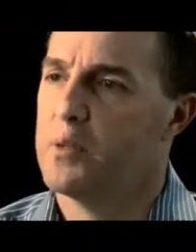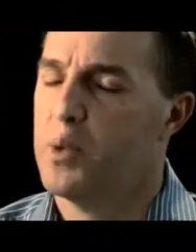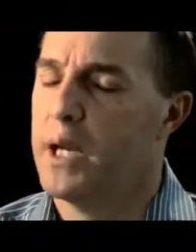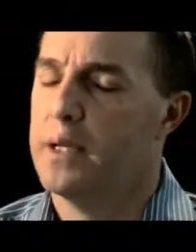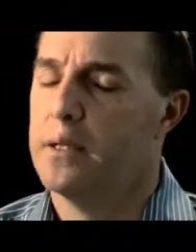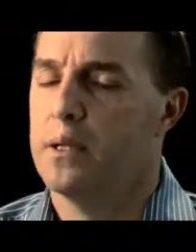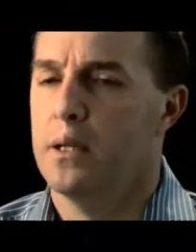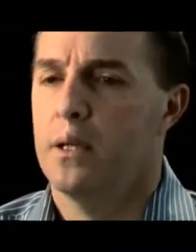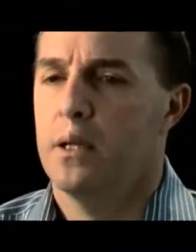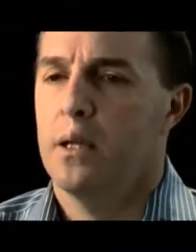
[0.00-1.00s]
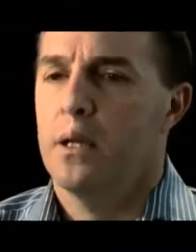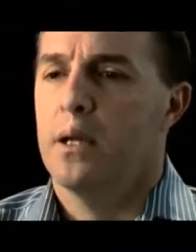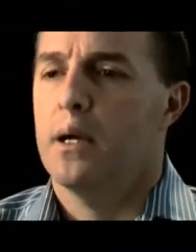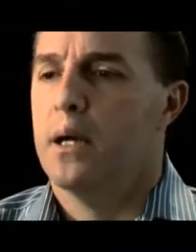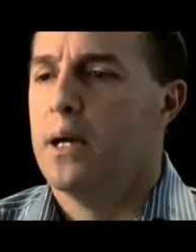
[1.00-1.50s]
off the bed.
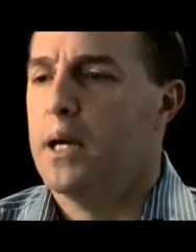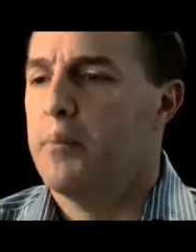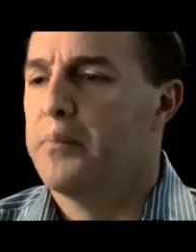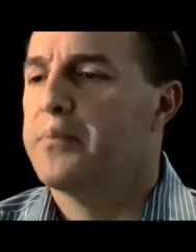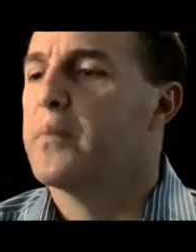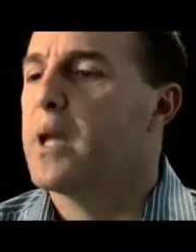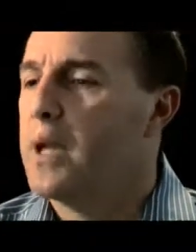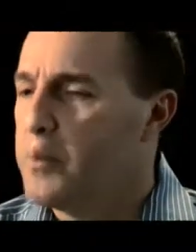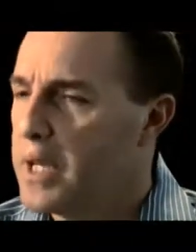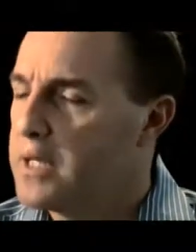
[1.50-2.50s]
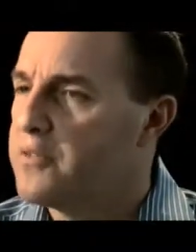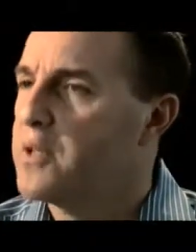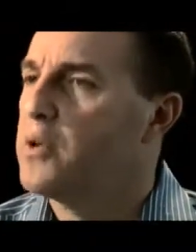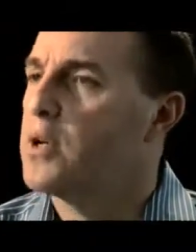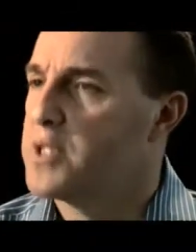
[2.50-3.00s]
And I began
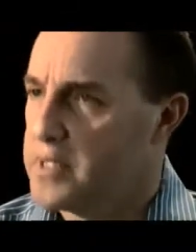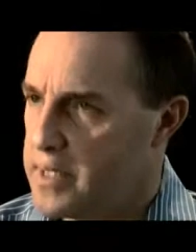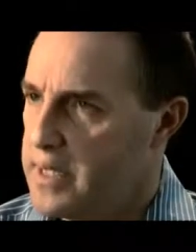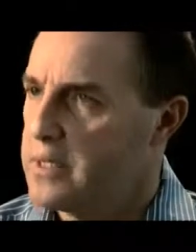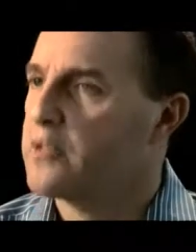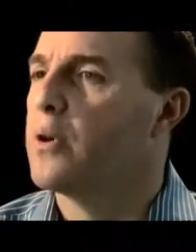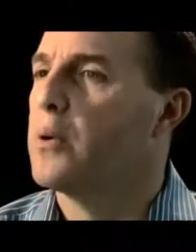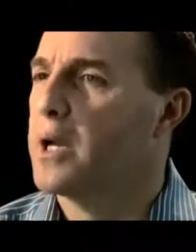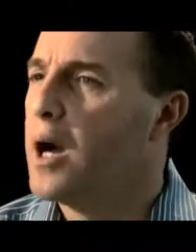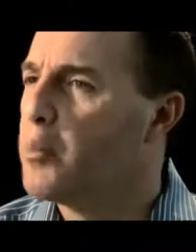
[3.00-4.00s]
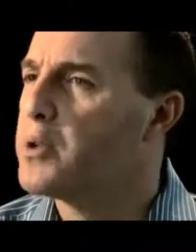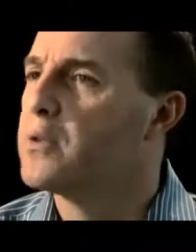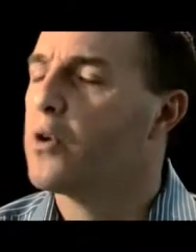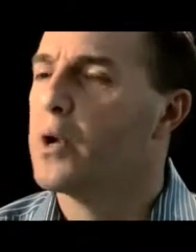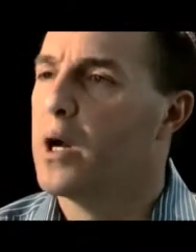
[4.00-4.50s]
to feel nauseous and then throwing
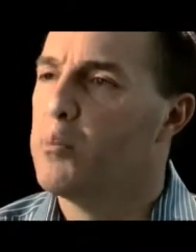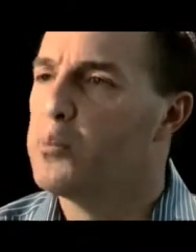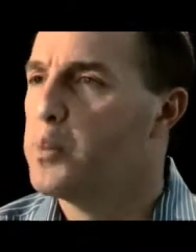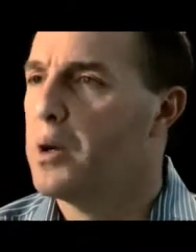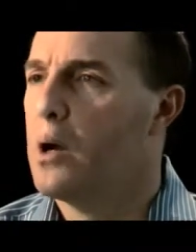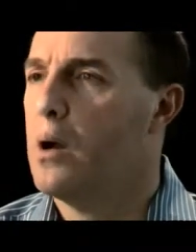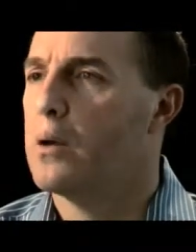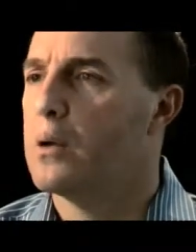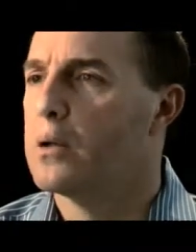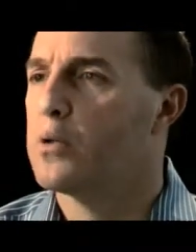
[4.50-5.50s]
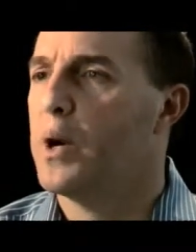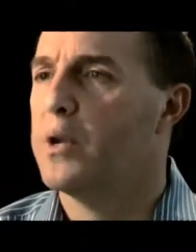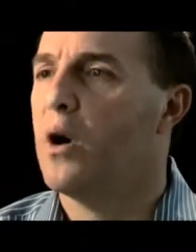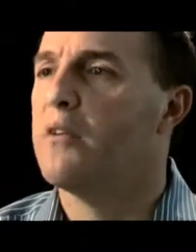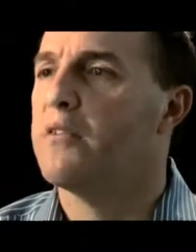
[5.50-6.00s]
up quite